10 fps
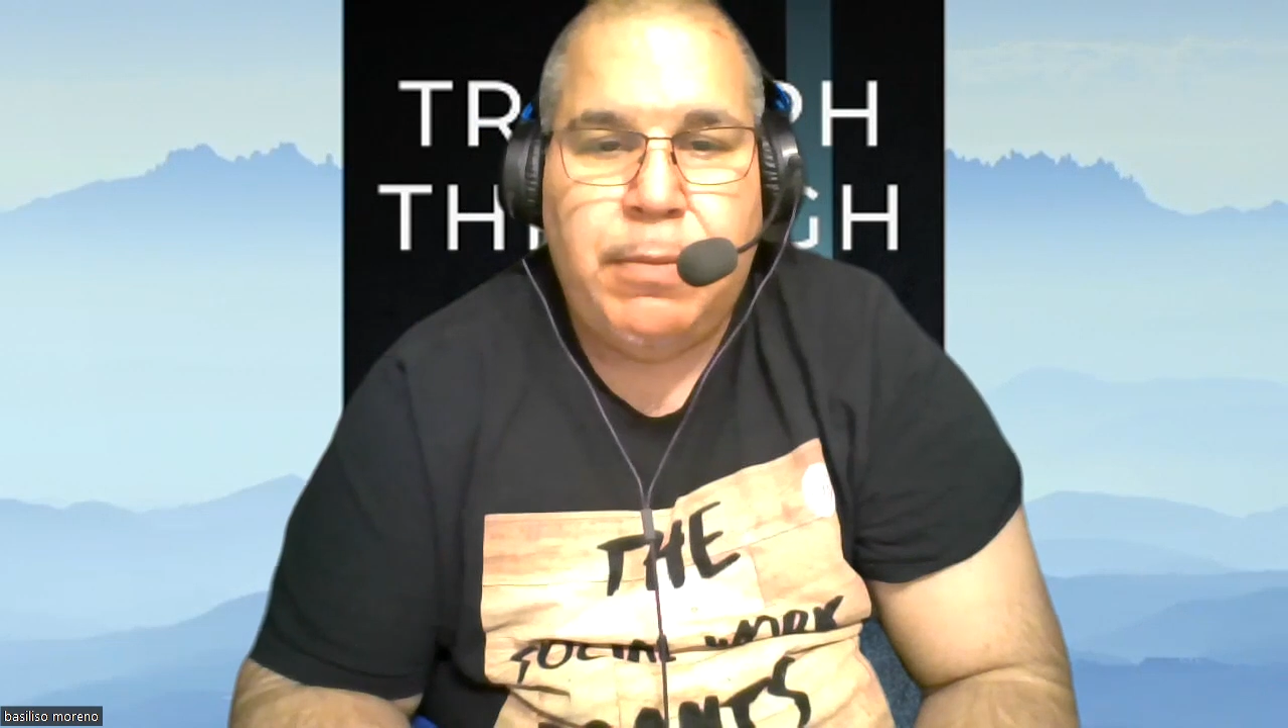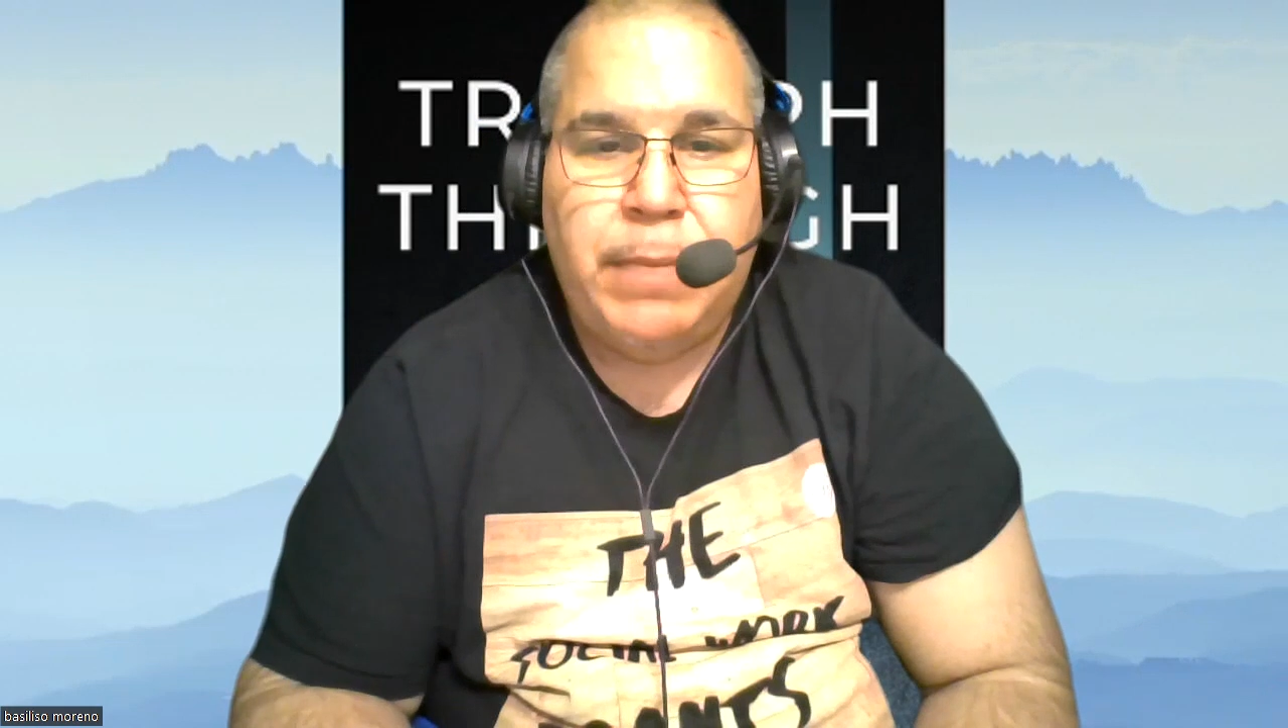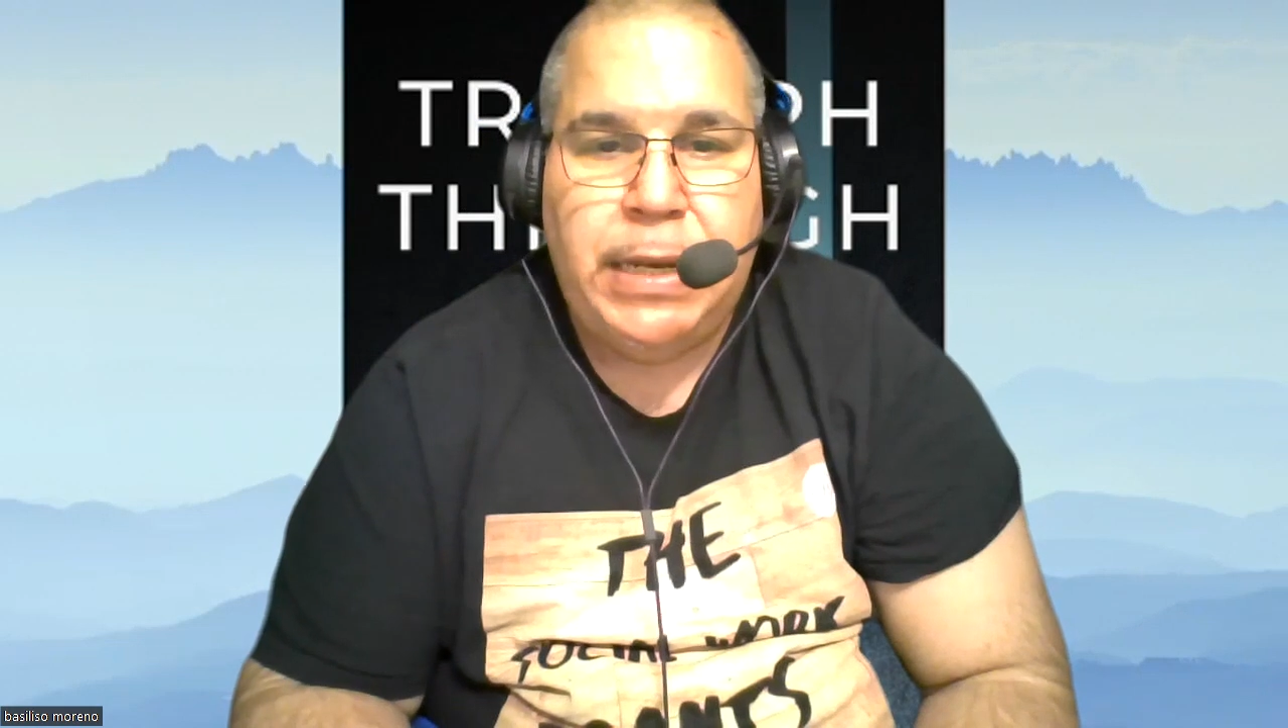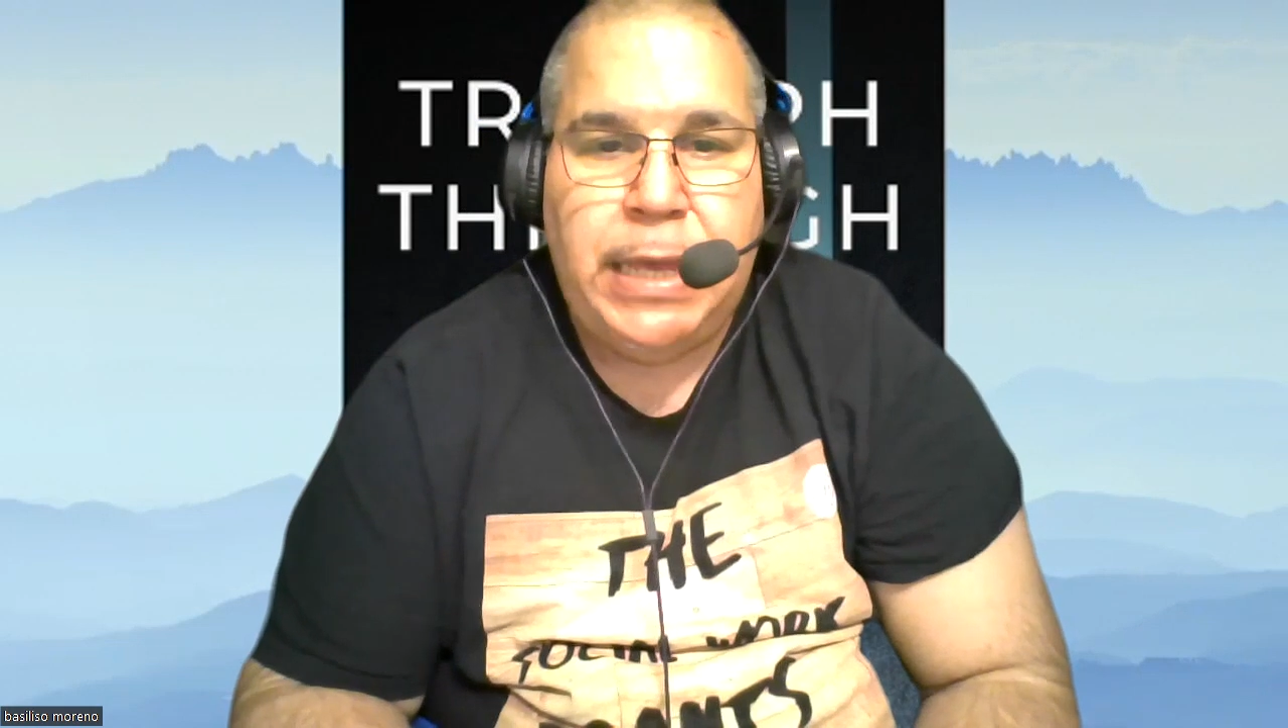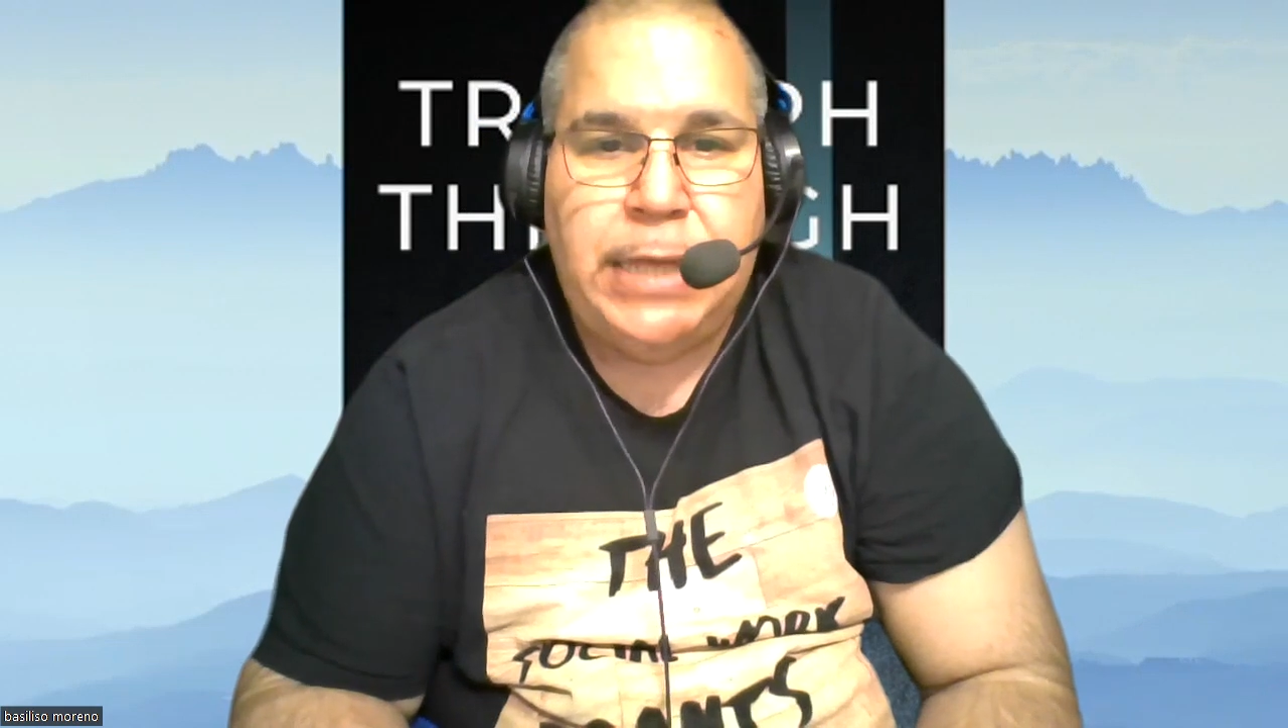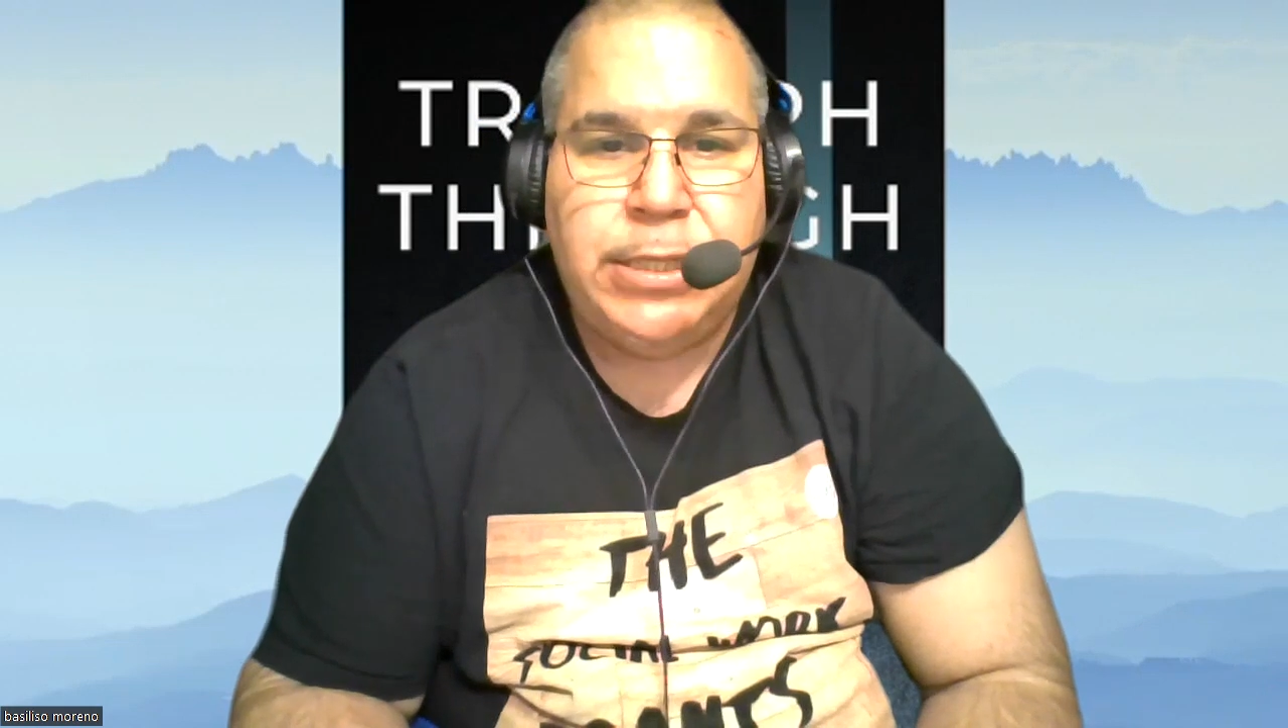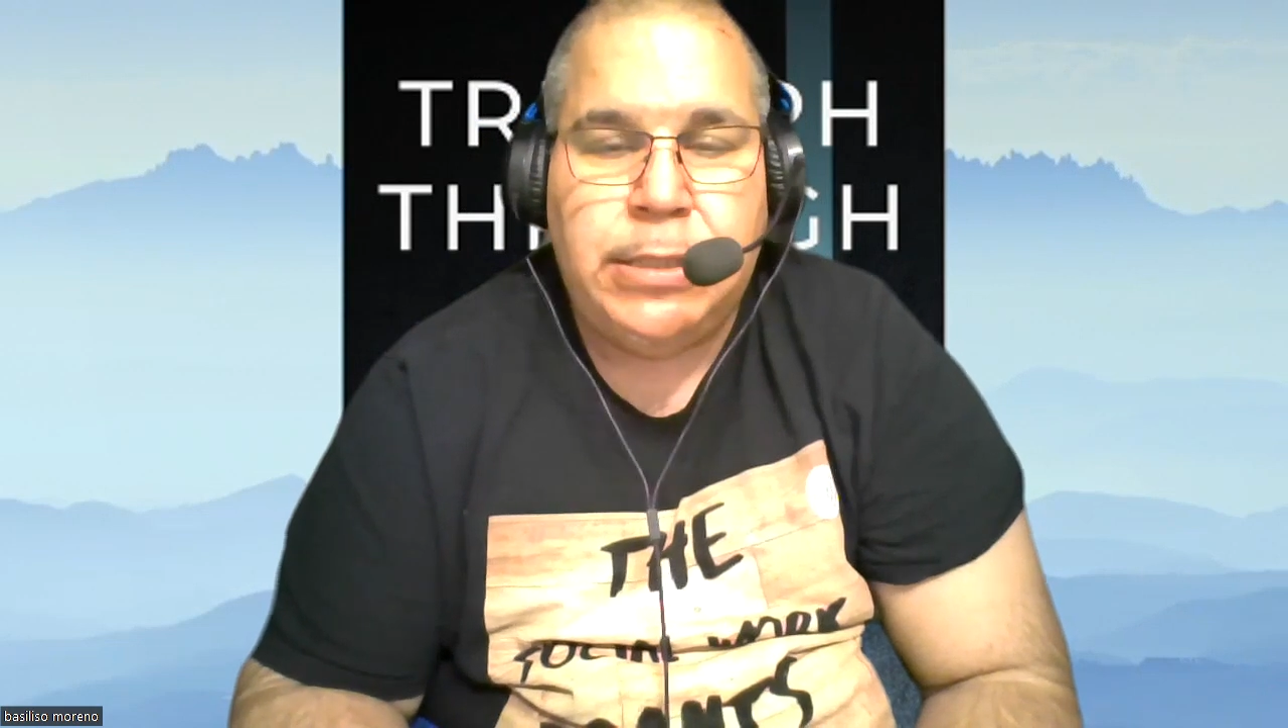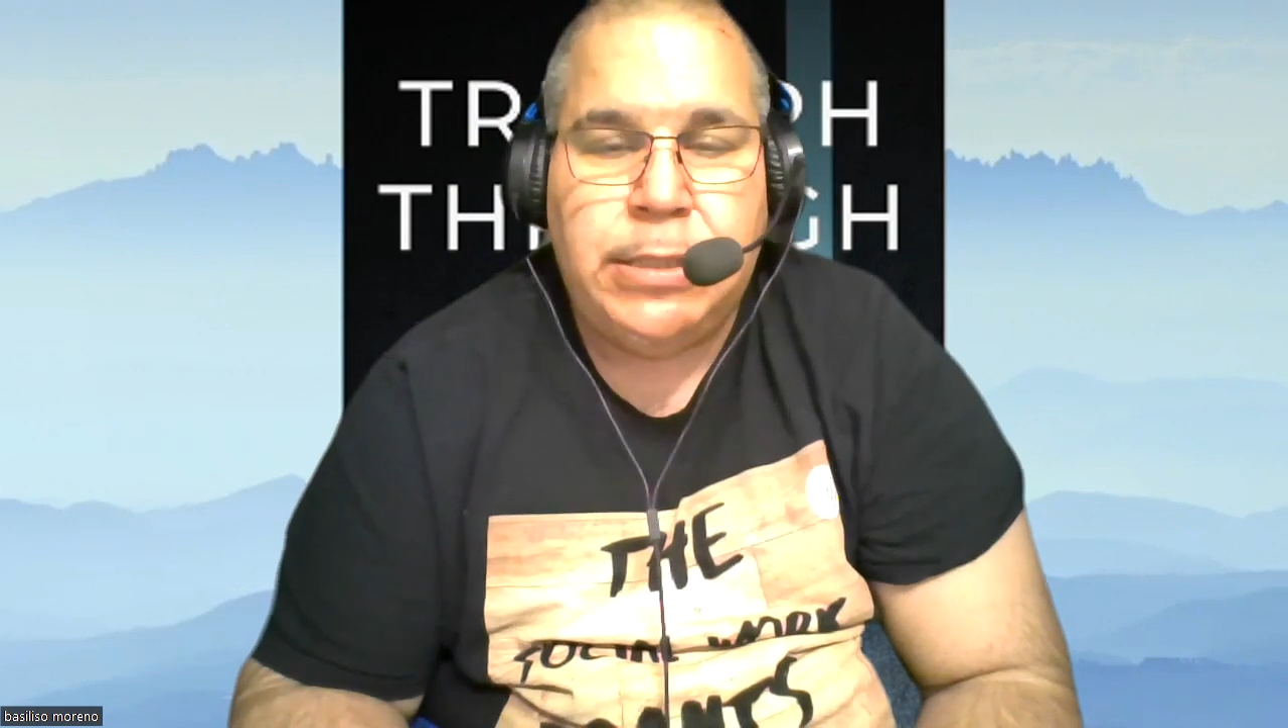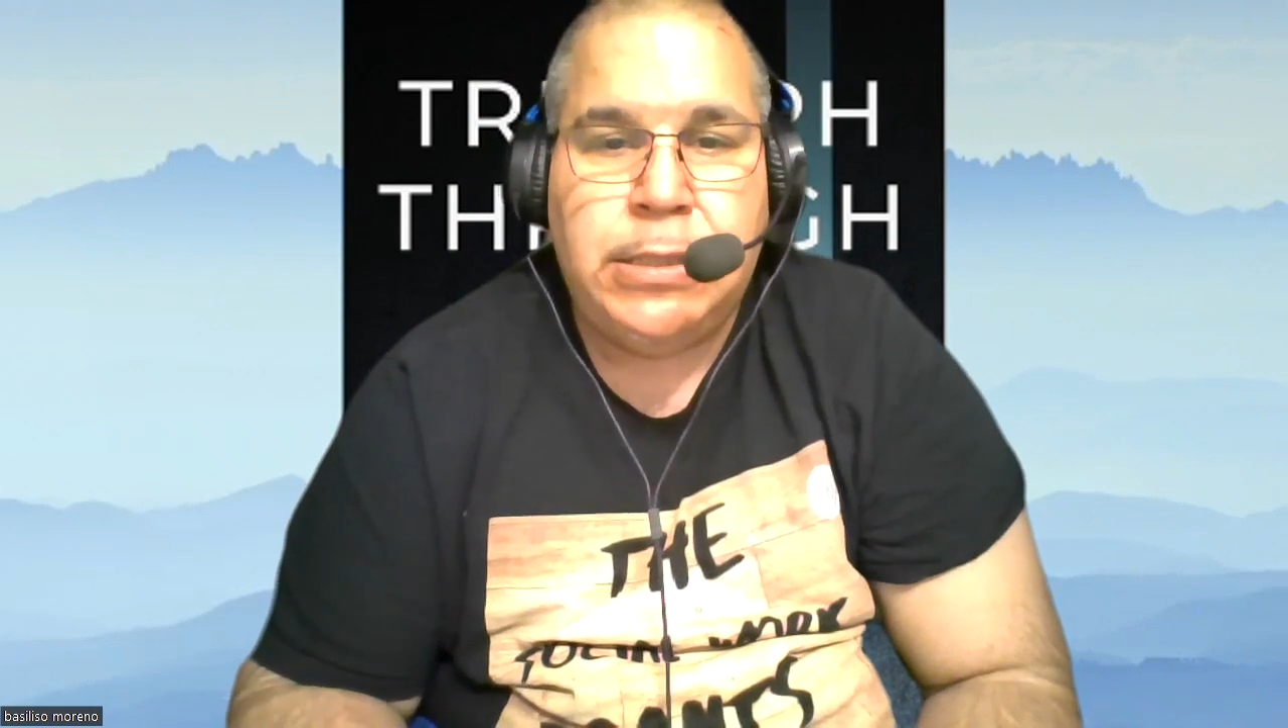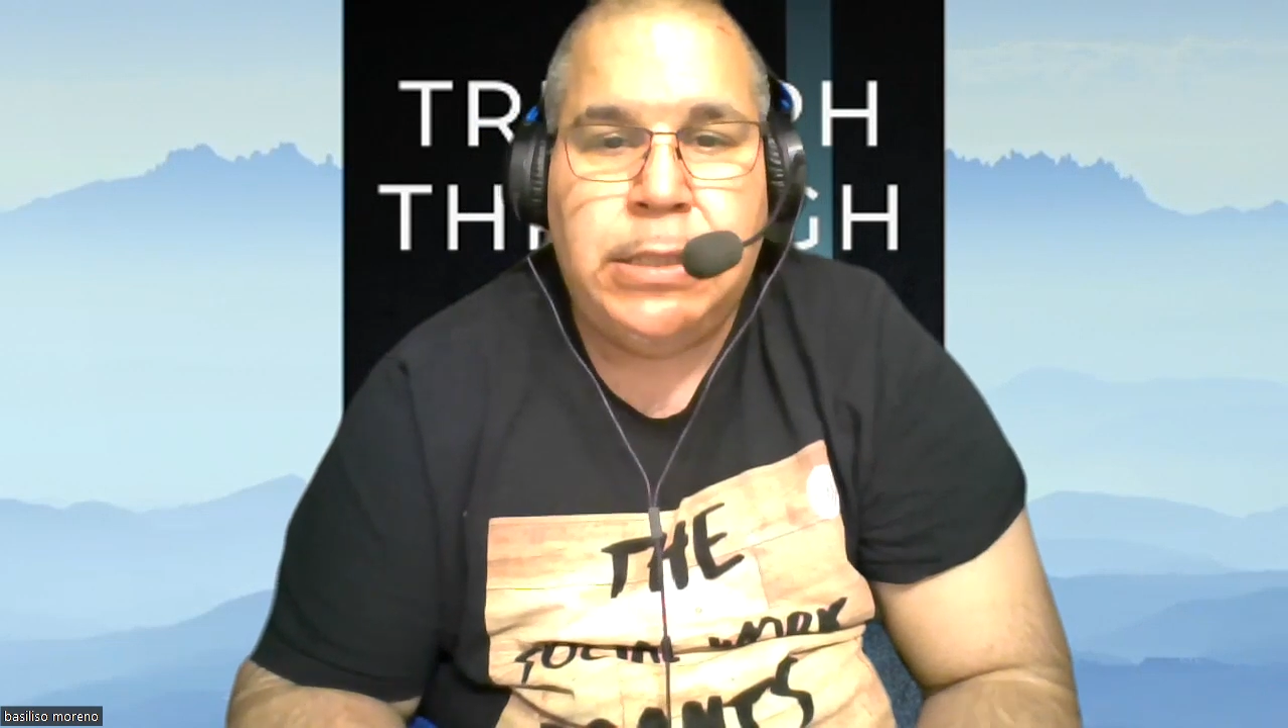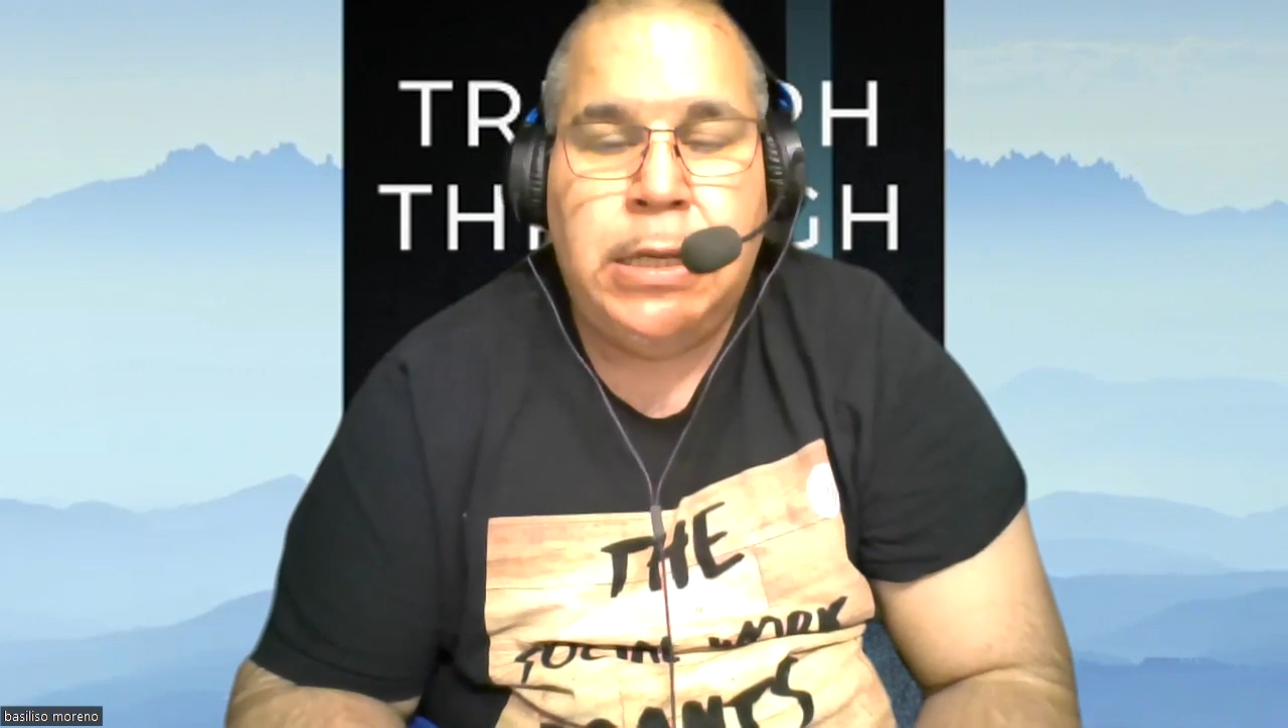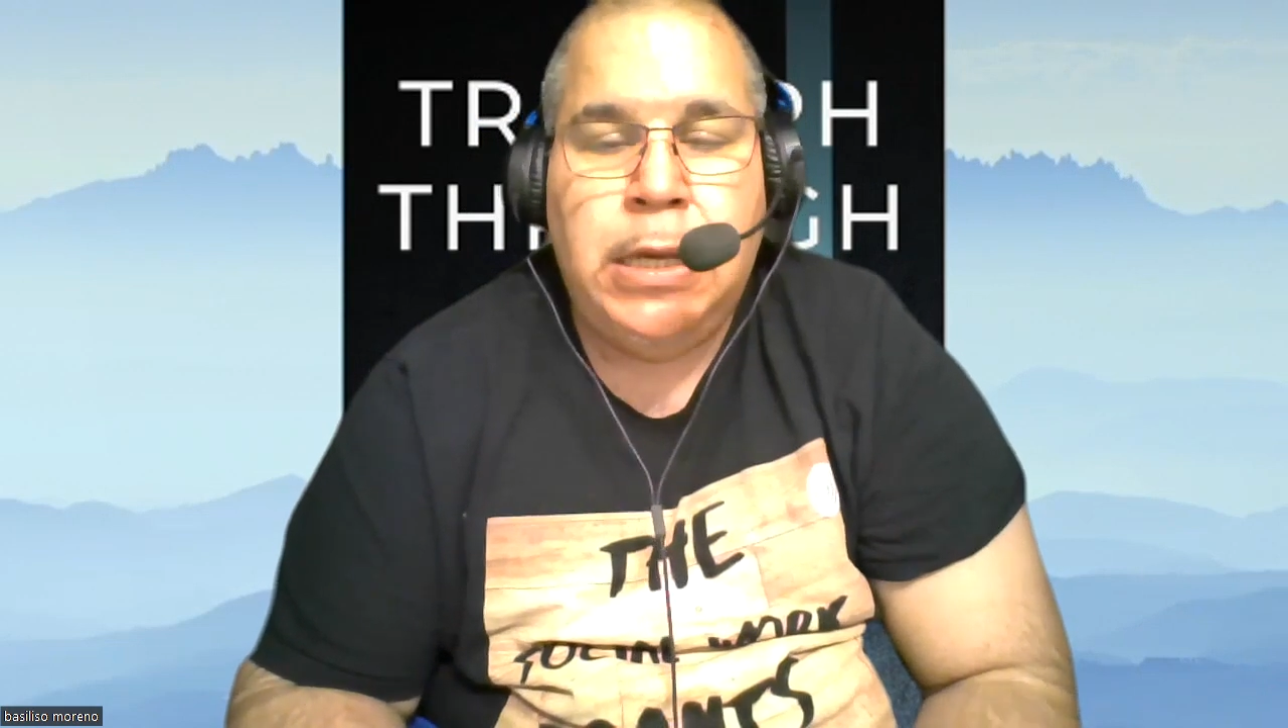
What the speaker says: medications